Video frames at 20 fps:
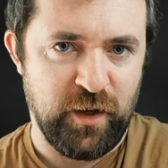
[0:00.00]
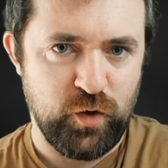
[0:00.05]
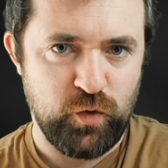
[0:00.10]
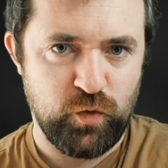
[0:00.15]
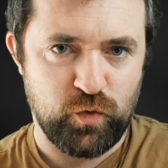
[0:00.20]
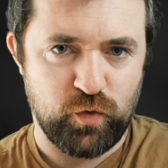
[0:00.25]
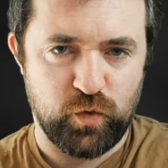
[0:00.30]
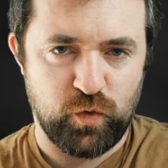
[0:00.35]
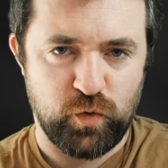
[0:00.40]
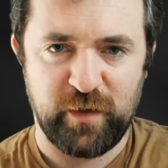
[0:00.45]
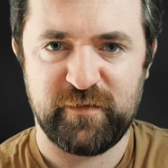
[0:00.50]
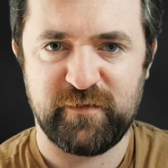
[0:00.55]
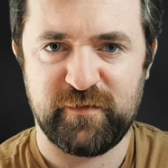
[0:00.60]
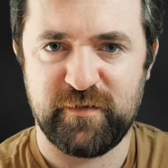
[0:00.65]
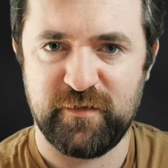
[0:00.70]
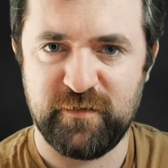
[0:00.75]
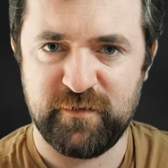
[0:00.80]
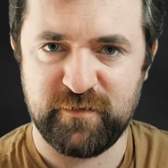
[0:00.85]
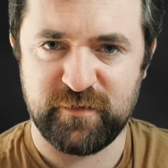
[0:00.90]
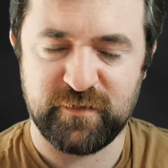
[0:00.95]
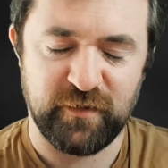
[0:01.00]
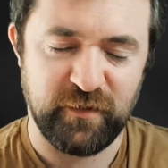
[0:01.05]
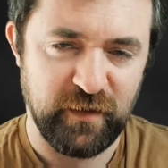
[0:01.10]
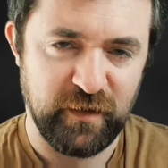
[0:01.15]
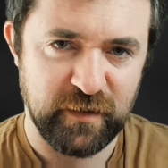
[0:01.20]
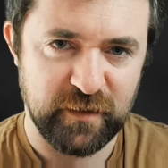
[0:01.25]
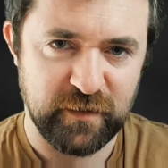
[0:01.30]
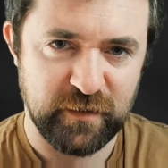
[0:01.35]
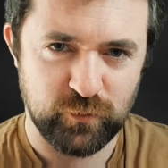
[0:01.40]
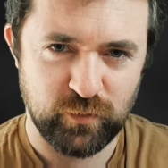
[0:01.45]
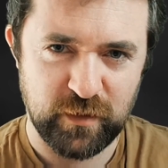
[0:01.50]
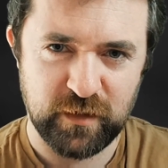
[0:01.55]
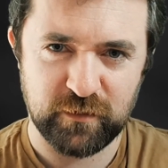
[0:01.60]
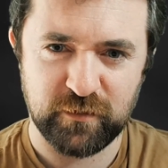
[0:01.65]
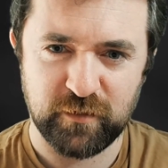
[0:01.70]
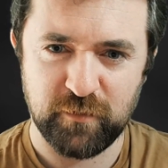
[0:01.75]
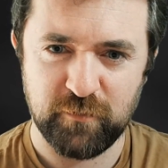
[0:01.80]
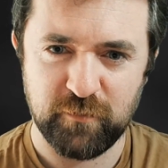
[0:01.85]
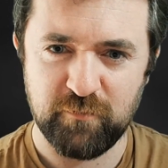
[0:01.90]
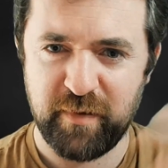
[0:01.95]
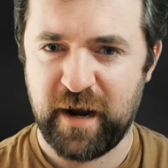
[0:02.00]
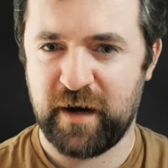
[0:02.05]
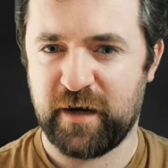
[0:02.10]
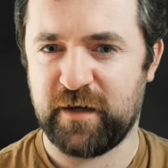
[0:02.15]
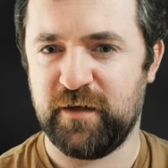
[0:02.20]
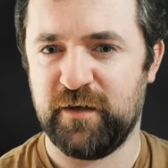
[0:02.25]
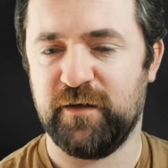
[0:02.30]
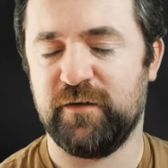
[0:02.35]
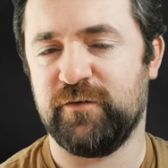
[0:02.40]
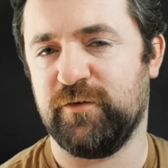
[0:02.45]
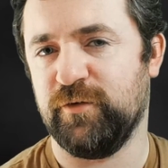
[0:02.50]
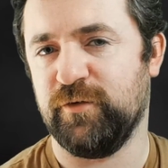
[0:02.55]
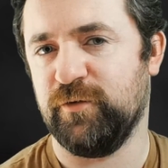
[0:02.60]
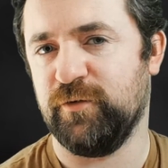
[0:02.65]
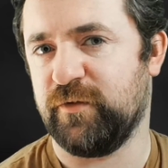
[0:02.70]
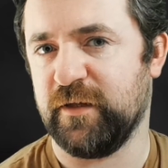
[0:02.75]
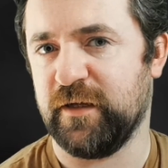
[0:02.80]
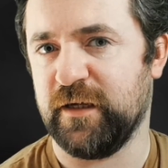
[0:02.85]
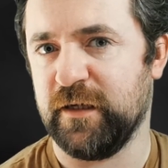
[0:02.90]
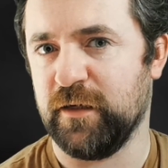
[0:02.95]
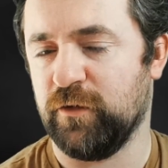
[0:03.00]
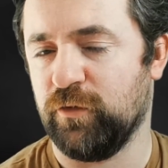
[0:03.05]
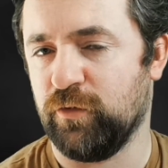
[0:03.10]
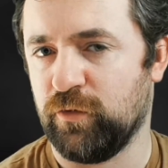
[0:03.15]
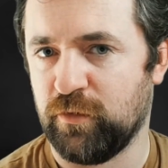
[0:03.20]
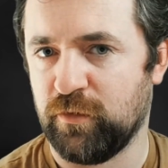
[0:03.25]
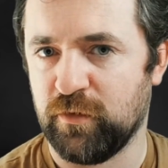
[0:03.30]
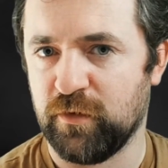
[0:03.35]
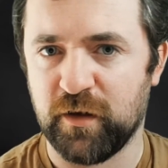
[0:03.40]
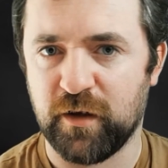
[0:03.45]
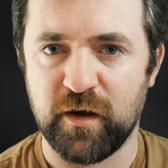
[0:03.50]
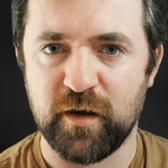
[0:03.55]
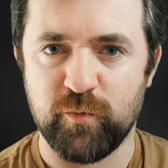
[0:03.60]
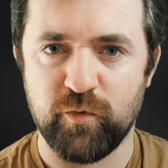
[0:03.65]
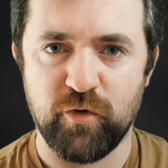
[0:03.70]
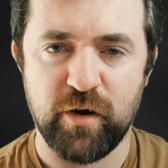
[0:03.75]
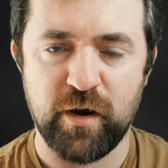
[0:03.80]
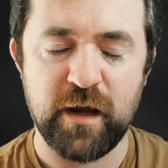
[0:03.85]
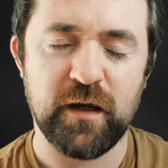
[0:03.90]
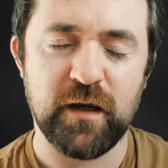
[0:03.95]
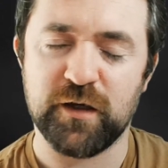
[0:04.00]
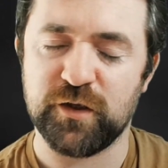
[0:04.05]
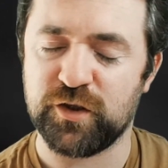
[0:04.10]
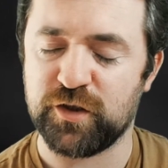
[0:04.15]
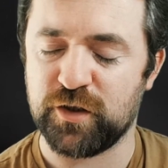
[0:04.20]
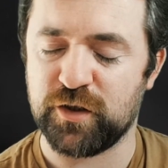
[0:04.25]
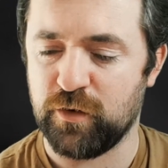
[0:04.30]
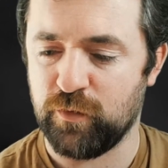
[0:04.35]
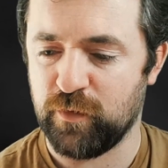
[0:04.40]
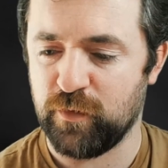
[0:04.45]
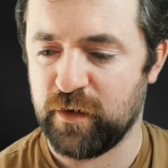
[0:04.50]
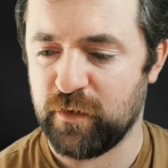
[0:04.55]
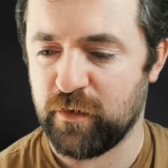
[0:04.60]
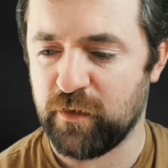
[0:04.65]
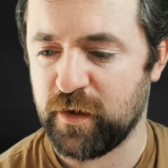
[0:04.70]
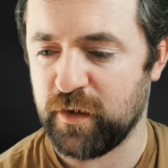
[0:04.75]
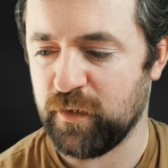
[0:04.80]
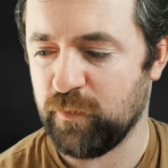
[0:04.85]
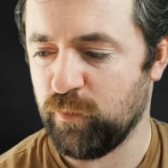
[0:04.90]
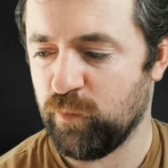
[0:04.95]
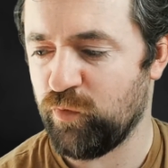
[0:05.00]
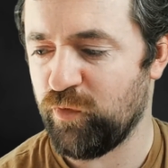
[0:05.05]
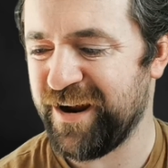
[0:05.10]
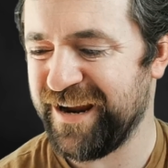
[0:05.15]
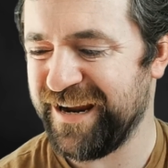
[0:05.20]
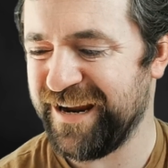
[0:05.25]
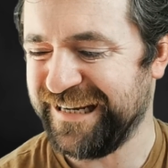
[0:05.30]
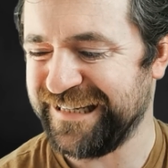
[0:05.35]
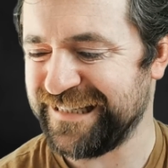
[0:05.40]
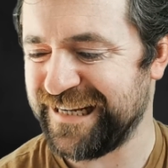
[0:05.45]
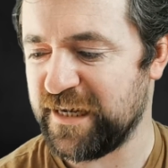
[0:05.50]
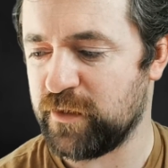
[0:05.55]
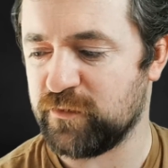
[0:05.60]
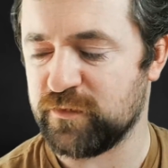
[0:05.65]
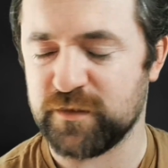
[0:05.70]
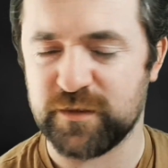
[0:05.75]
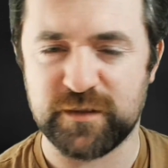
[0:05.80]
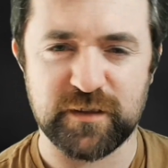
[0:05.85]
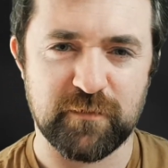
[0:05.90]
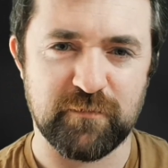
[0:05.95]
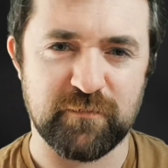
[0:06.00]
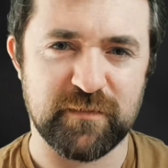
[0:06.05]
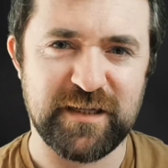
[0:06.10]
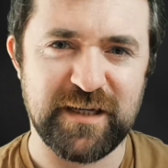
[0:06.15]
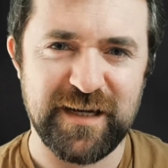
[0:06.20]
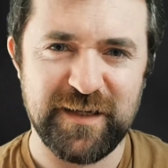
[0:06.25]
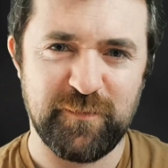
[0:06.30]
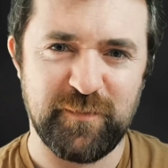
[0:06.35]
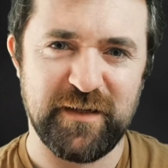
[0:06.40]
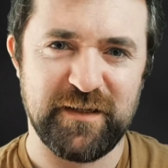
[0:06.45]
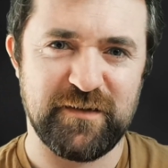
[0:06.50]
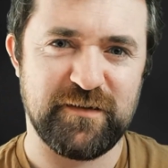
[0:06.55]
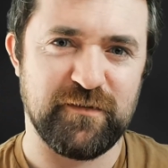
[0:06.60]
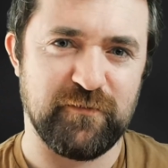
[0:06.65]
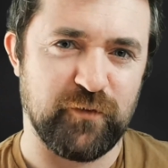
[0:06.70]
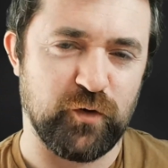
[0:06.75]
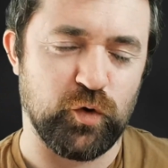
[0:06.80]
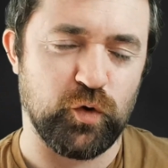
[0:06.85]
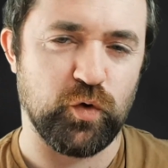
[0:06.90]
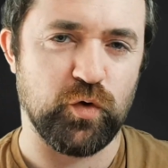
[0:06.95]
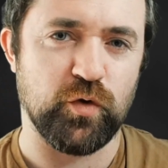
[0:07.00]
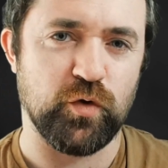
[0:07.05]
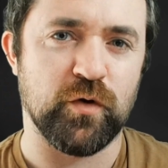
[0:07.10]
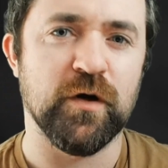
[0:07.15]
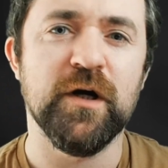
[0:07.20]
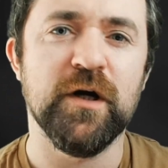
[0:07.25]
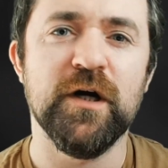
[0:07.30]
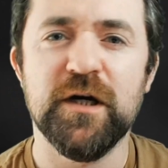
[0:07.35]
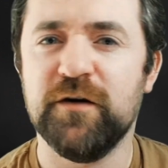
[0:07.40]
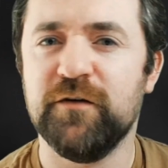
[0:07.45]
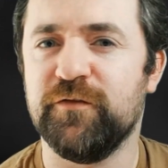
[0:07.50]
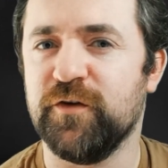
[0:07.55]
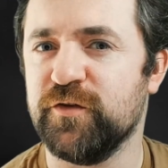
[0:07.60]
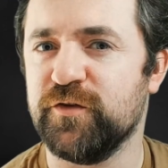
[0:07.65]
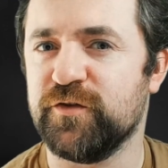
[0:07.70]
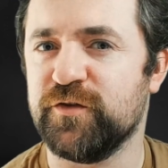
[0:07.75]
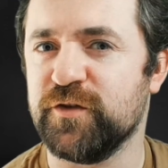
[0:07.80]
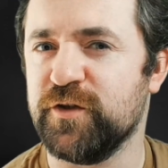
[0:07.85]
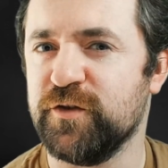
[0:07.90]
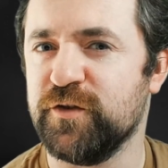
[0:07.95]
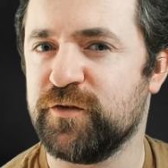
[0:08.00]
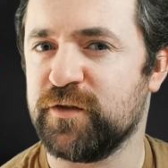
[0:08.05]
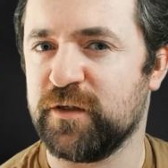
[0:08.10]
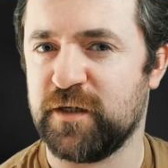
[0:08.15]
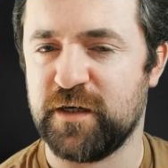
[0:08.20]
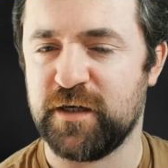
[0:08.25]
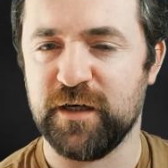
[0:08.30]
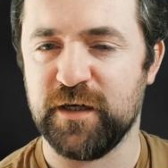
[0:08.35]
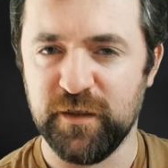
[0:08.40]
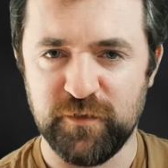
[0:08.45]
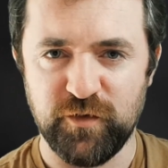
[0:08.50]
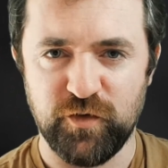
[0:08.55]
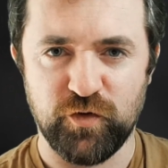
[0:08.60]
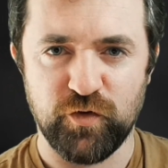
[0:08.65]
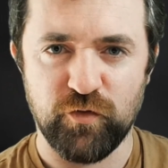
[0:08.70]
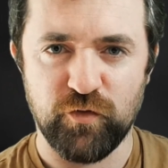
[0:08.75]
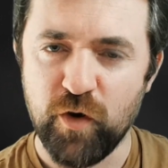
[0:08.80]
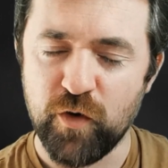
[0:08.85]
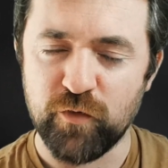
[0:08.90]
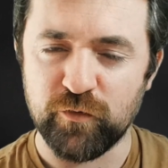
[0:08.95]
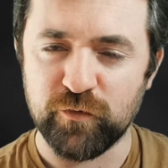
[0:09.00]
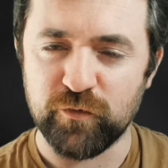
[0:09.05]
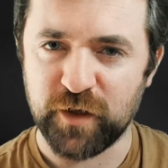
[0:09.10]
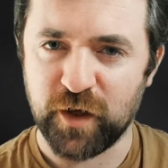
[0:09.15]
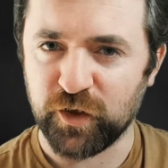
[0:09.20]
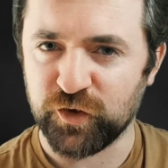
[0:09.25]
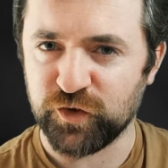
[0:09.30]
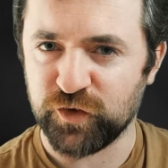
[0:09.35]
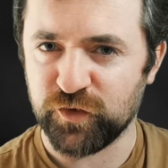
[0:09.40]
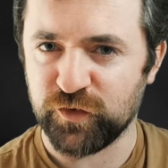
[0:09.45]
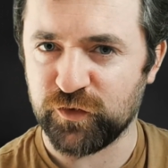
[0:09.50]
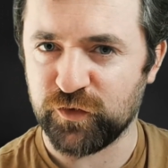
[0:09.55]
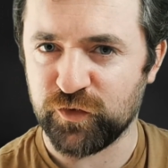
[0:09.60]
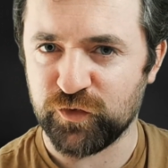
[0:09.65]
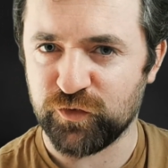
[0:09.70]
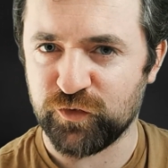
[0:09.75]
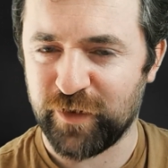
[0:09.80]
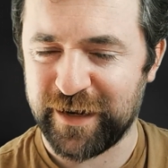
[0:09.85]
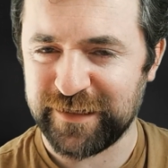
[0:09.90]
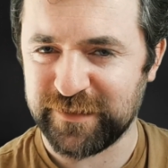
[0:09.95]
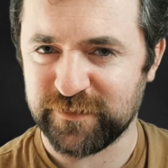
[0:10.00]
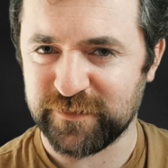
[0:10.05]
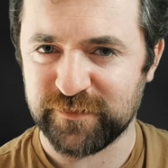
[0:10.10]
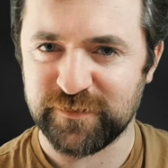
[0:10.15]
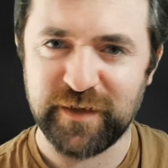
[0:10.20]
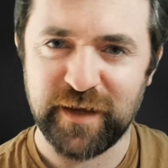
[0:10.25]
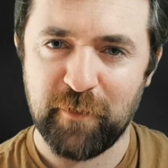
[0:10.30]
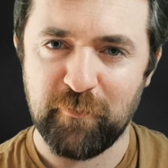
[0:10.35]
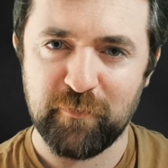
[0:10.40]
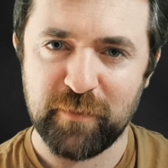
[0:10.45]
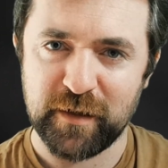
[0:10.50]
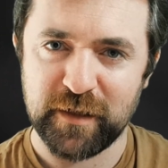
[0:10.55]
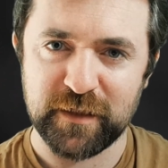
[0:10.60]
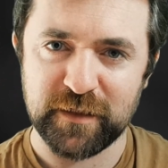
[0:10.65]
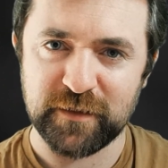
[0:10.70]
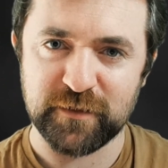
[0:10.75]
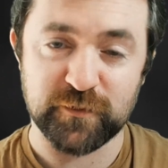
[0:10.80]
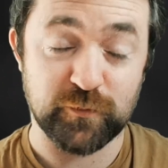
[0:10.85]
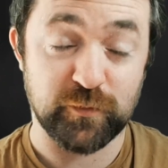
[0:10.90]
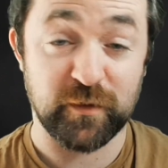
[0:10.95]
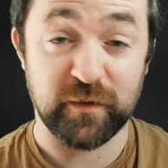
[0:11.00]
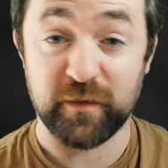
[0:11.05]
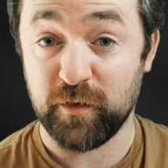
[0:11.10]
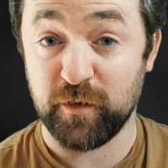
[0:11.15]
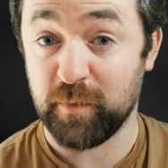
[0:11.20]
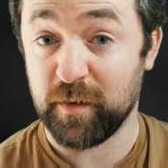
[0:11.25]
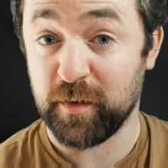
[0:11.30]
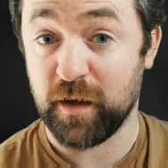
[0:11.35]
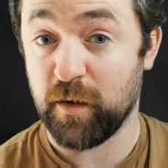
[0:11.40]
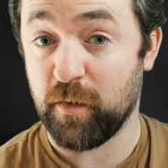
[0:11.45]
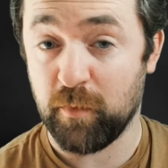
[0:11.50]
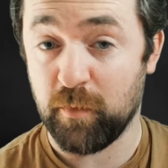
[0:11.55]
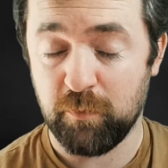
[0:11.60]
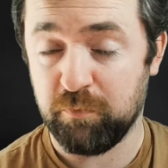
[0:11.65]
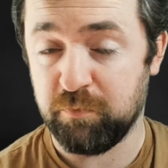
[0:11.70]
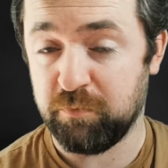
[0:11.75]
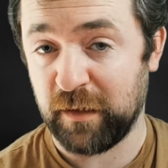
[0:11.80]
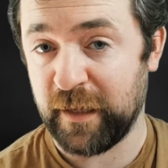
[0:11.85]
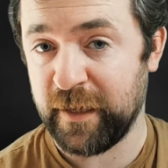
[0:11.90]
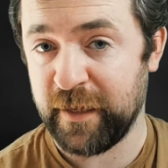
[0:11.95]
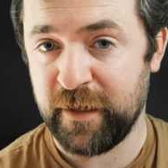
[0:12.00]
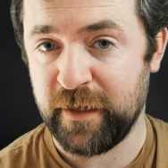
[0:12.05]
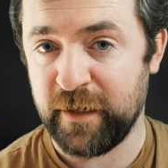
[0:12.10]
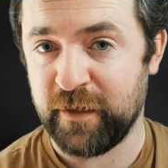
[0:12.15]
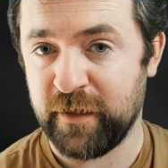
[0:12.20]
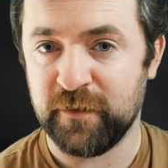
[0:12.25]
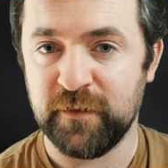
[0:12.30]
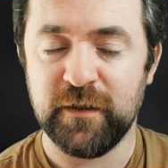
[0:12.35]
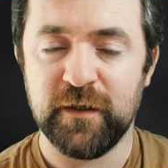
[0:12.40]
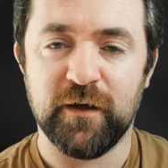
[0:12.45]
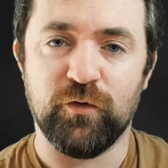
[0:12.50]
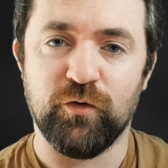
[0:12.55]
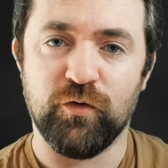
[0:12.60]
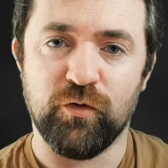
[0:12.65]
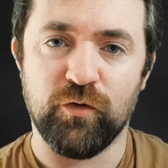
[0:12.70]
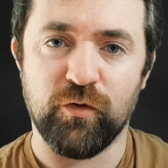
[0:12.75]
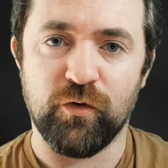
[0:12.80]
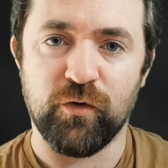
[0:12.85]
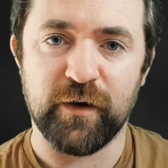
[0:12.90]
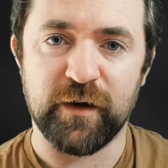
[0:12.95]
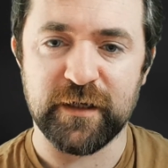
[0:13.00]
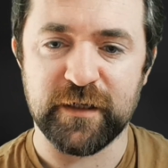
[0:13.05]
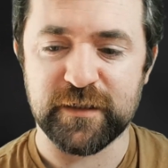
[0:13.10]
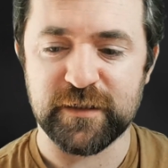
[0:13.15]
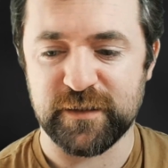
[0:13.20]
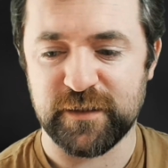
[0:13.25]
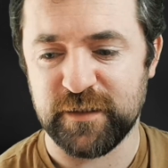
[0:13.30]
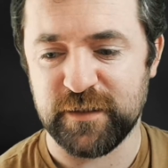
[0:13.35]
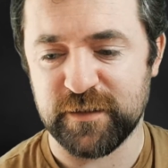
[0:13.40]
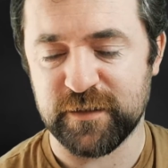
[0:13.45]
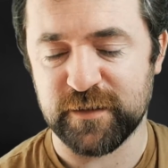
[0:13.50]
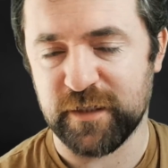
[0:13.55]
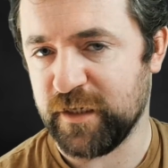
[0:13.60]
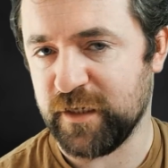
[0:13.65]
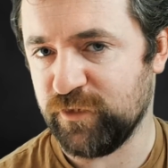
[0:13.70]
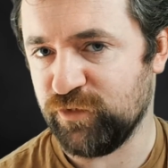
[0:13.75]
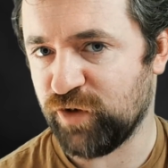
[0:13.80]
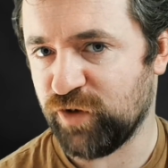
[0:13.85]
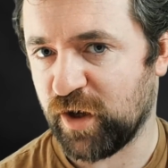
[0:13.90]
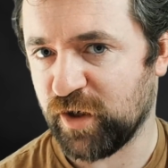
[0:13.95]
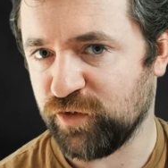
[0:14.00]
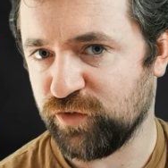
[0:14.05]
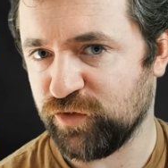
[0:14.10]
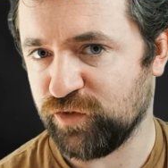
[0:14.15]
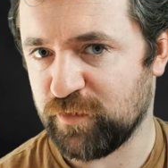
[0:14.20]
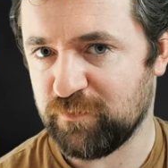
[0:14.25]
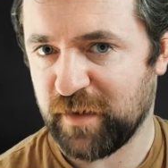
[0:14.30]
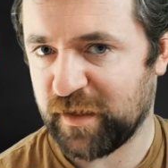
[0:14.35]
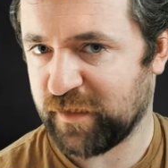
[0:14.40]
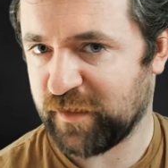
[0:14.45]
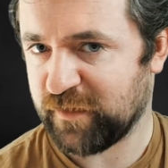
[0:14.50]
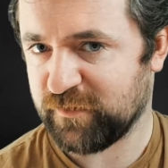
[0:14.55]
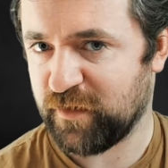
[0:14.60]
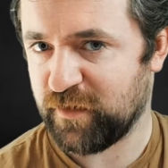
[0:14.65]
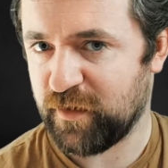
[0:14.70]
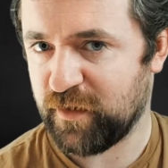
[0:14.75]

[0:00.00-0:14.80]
Questers, and welcome back to the Lore Library, a show where I break down some tidbits of lore for you to utilize in your own Dungeons and Dragons campaigns, whether you be a player or indeed a dungeon master.